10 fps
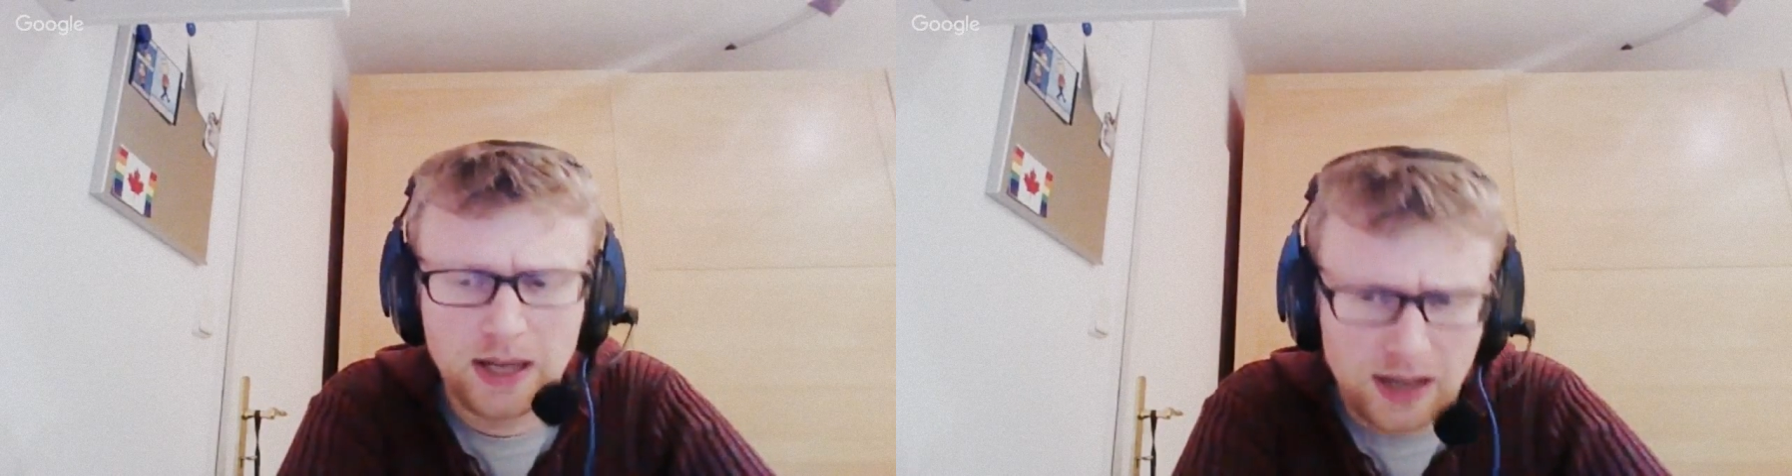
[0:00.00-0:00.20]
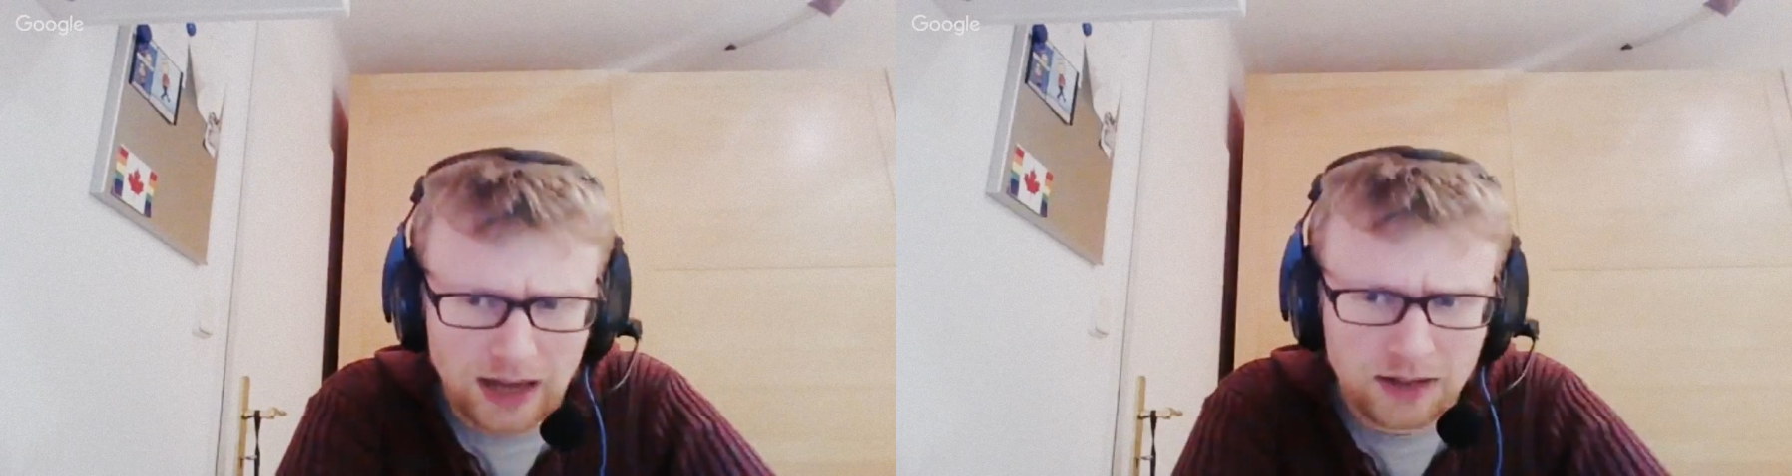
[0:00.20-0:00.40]

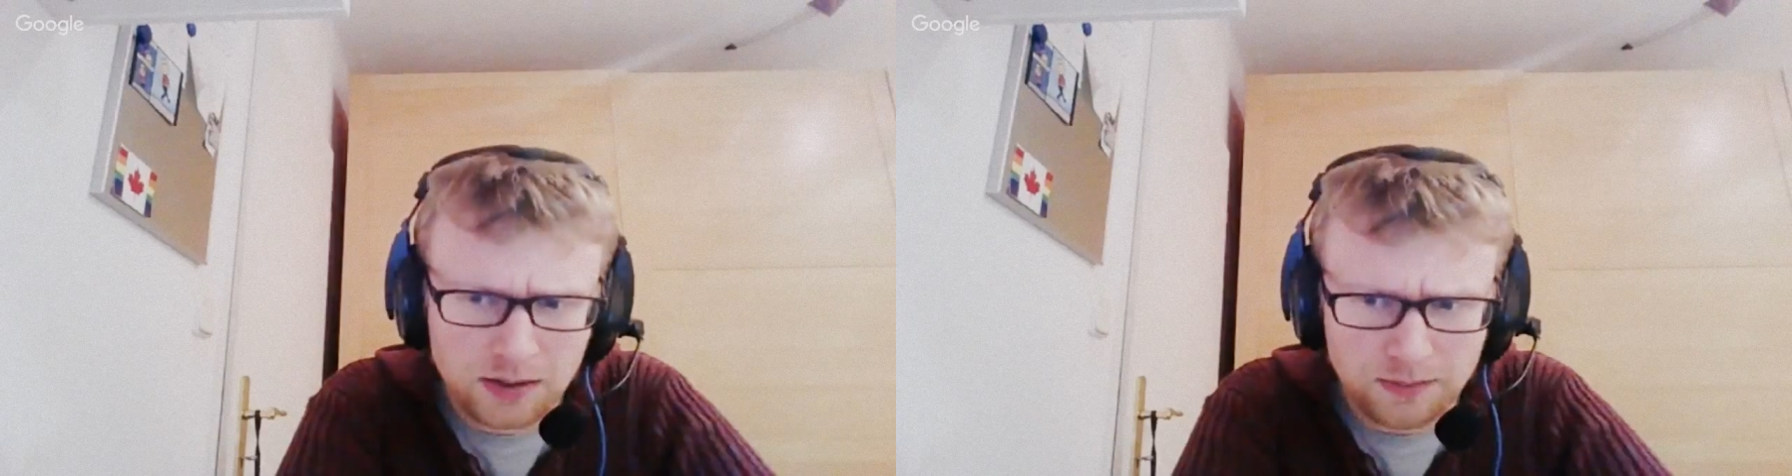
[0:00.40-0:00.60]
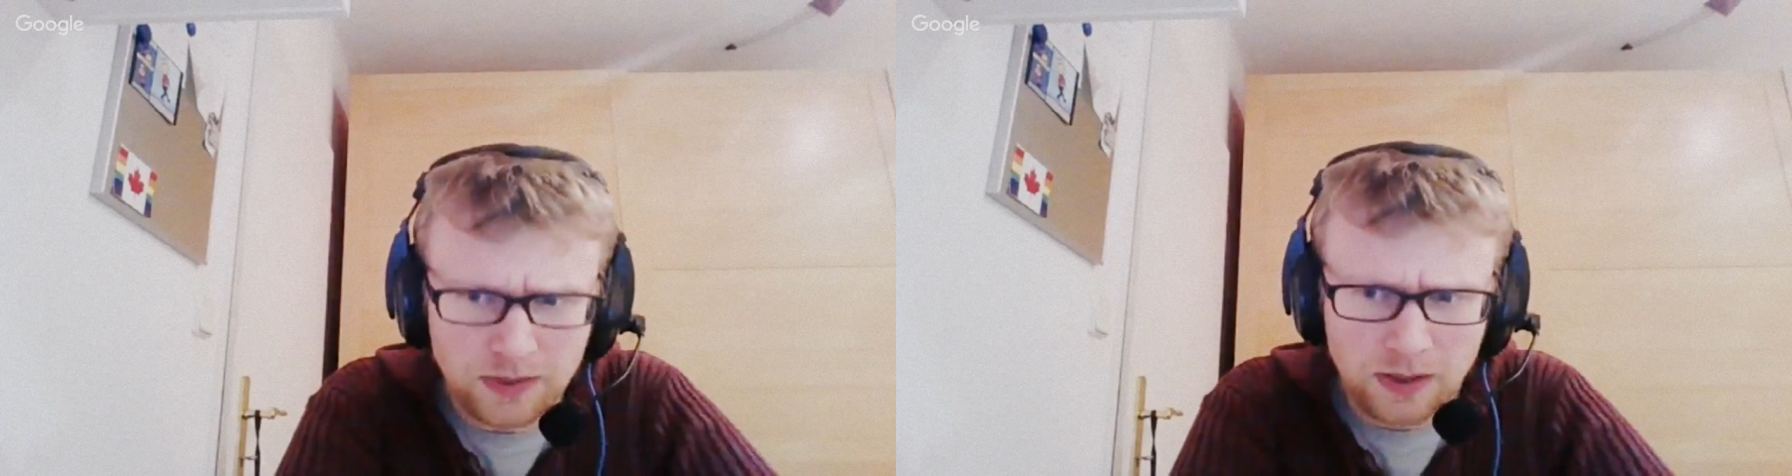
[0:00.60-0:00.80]
And
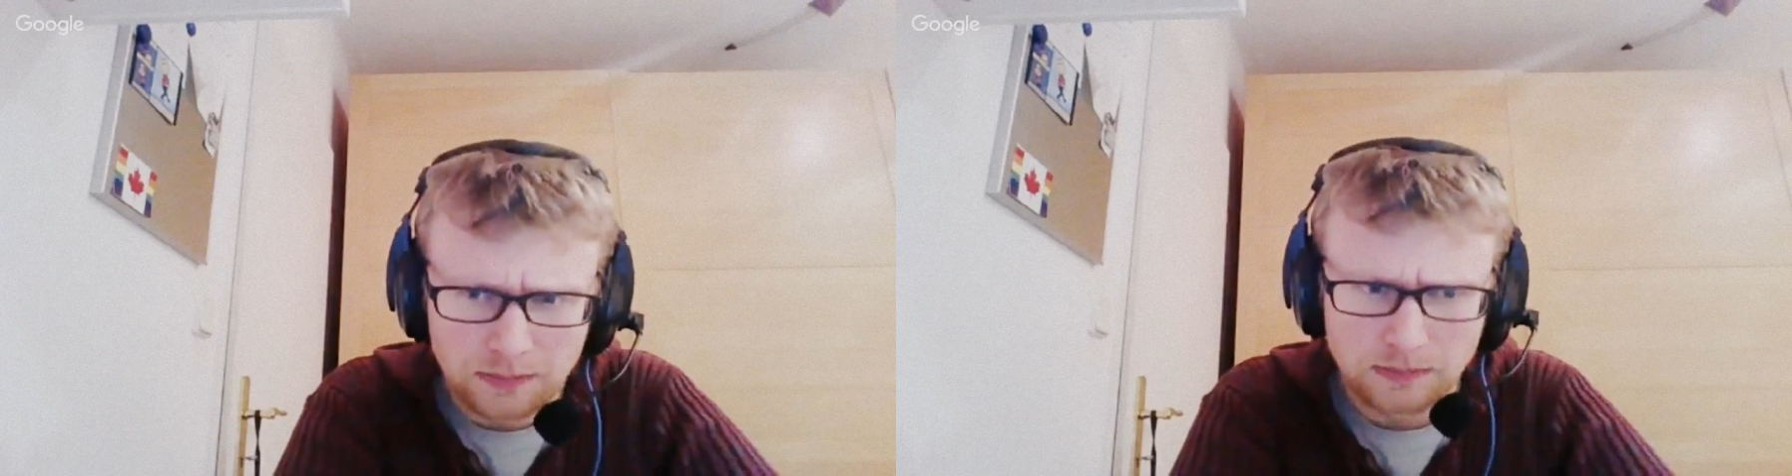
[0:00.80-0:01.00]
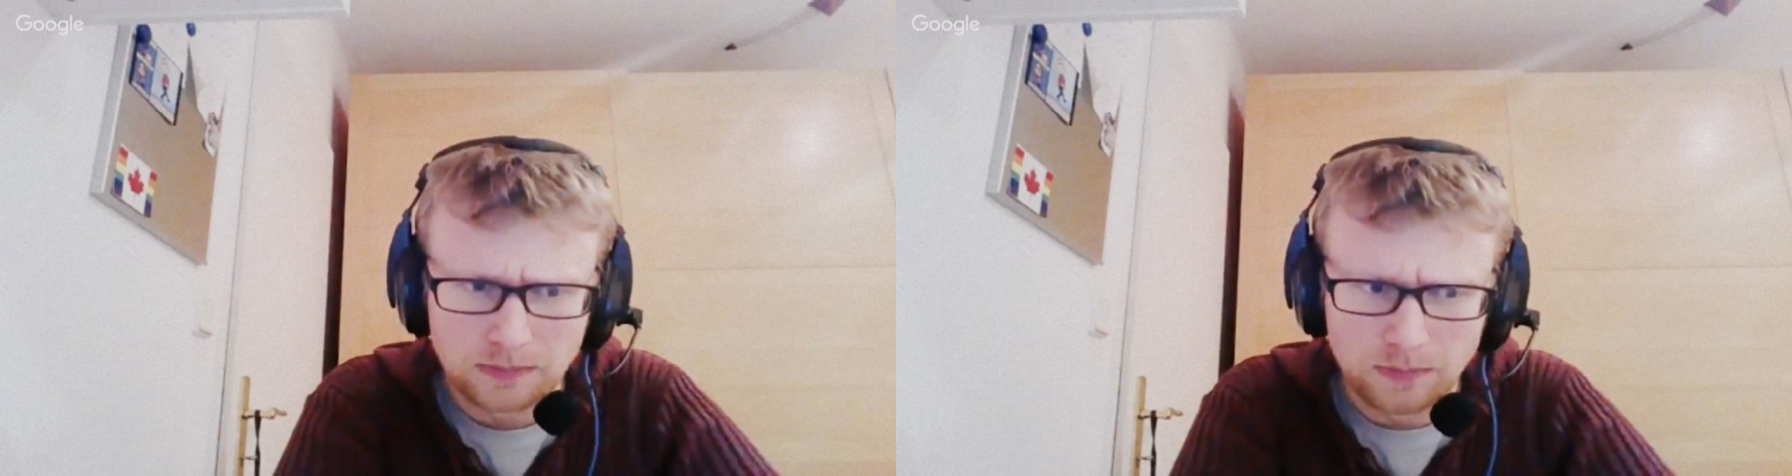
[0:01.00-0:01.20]

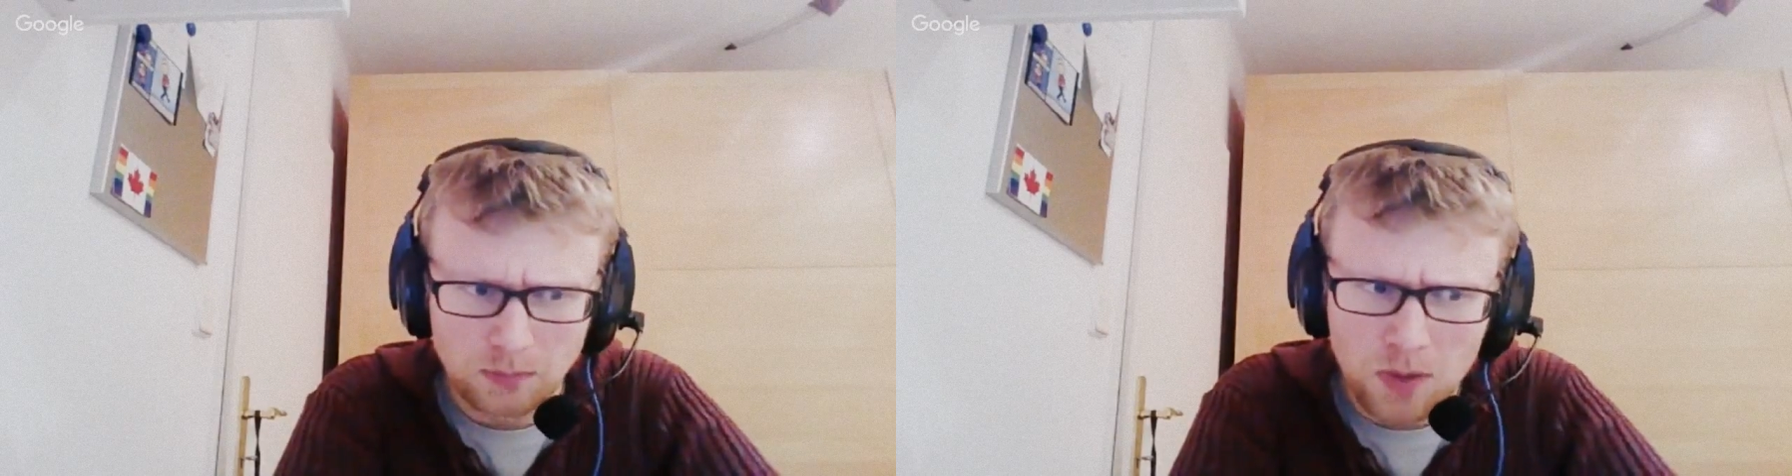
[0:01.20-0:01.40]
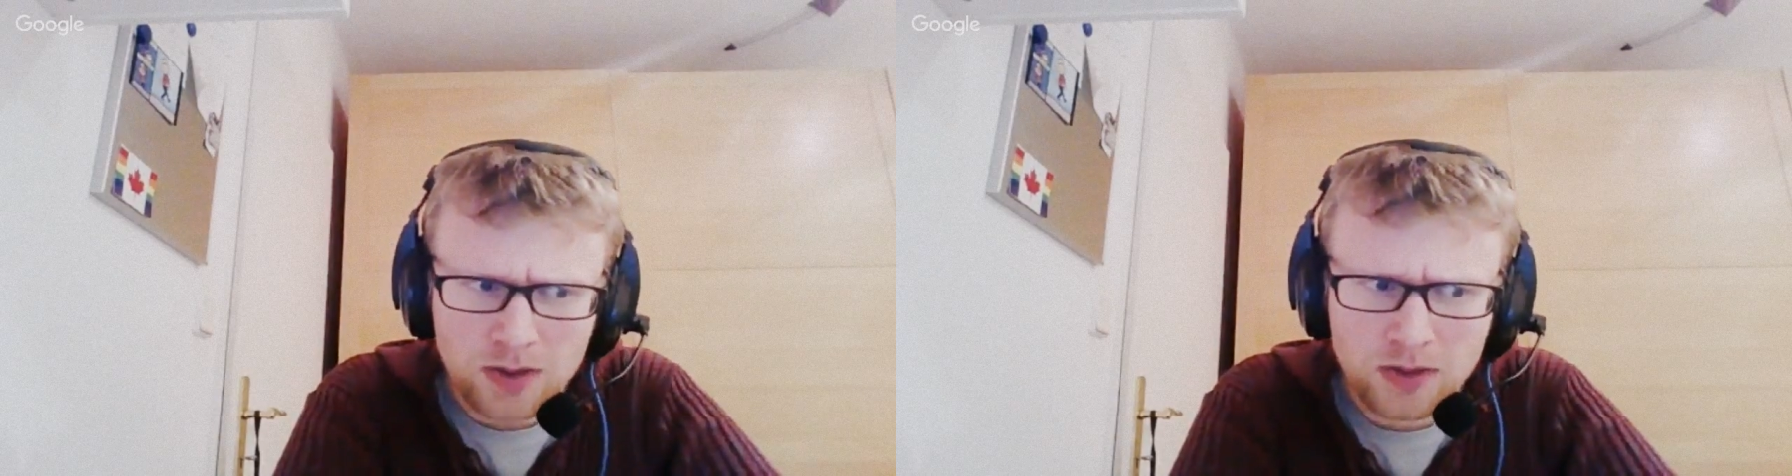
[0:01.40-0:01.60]

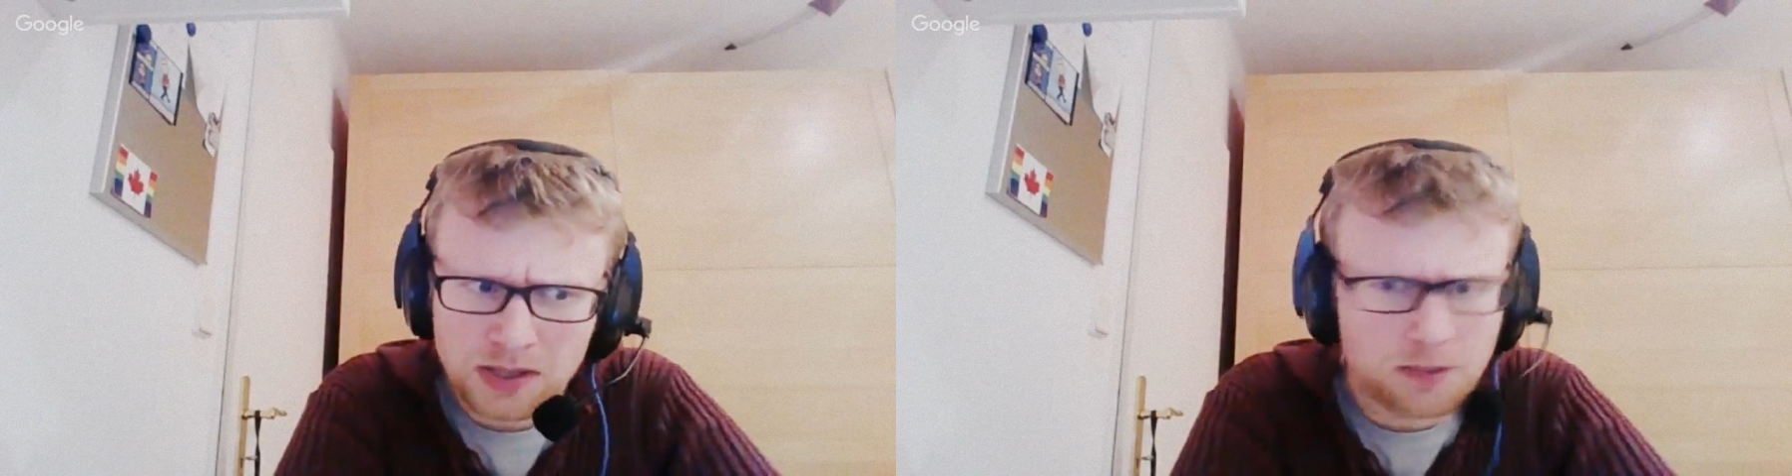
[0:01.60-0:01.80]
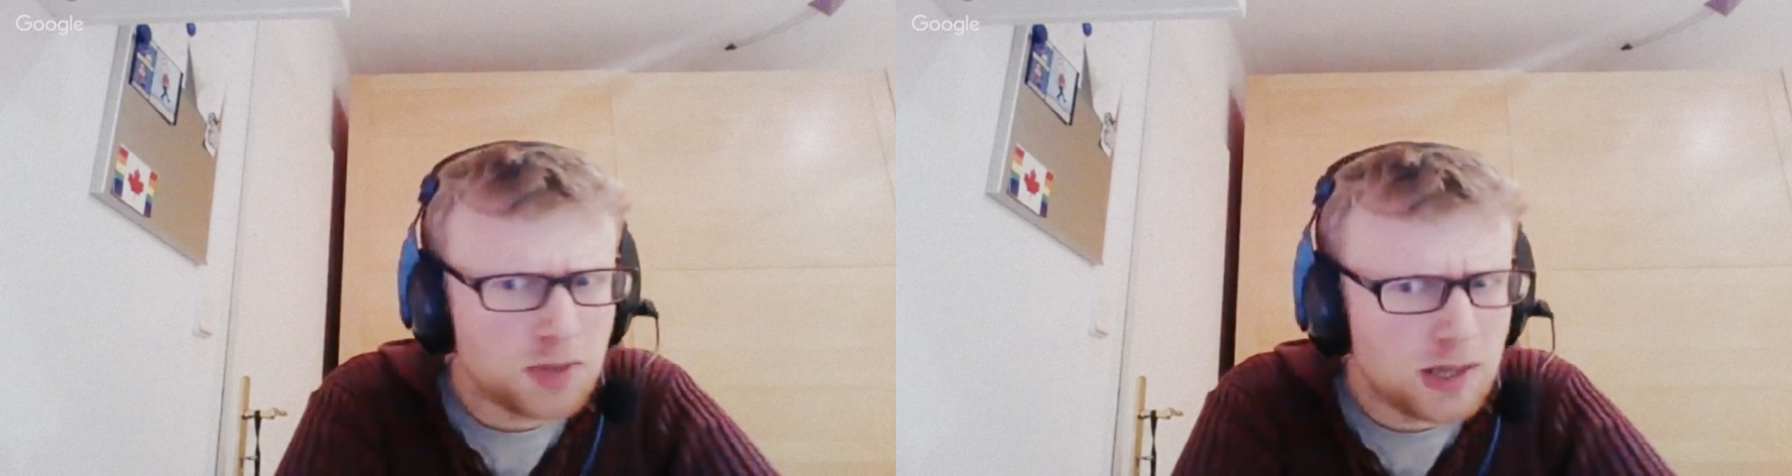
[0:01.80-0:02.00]
I think
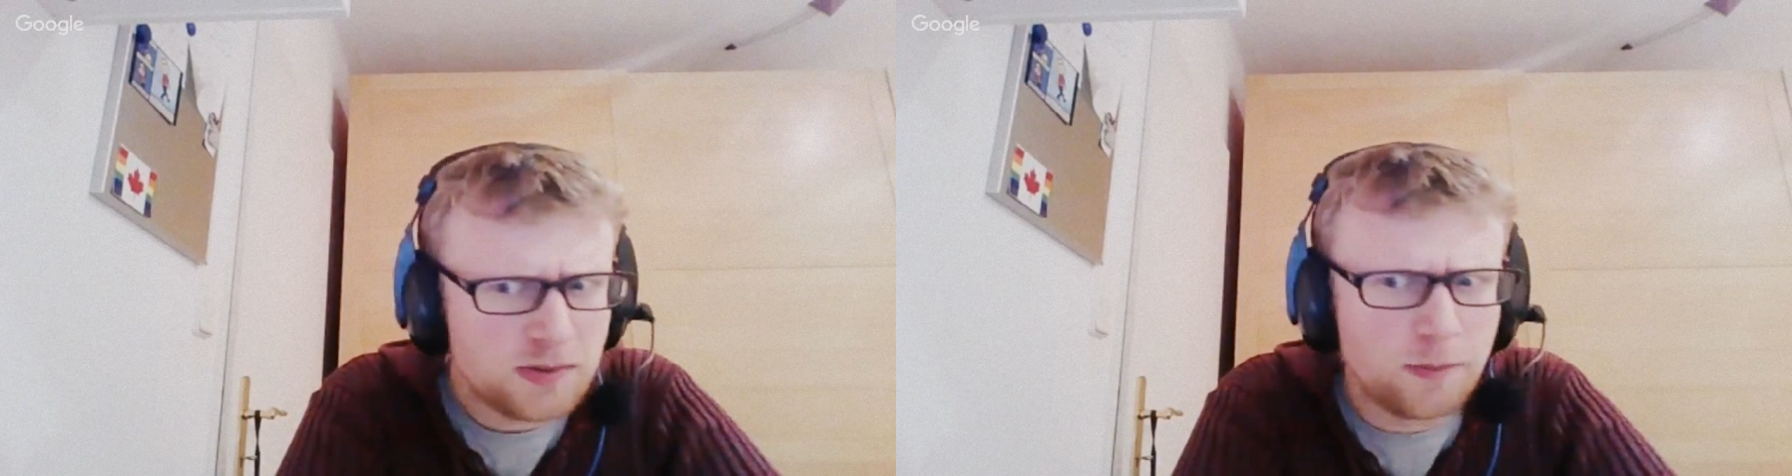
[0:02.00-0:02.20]
sometimes